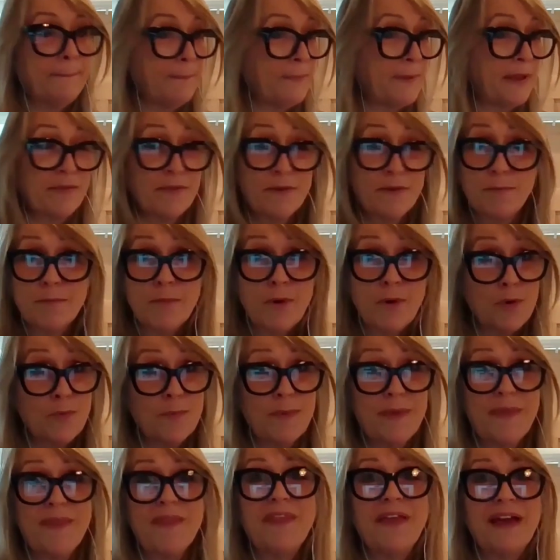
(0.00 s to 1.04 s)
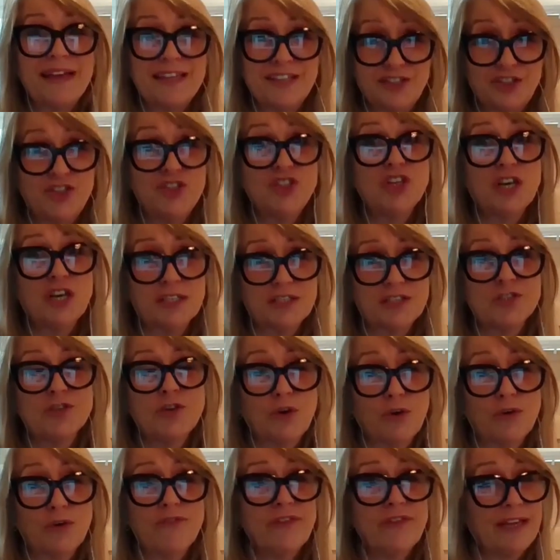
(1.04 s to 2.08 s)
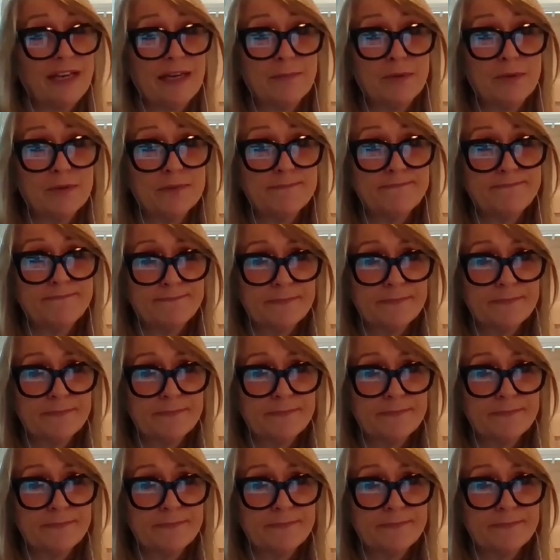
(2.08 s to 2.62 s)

at the moment that is just not available.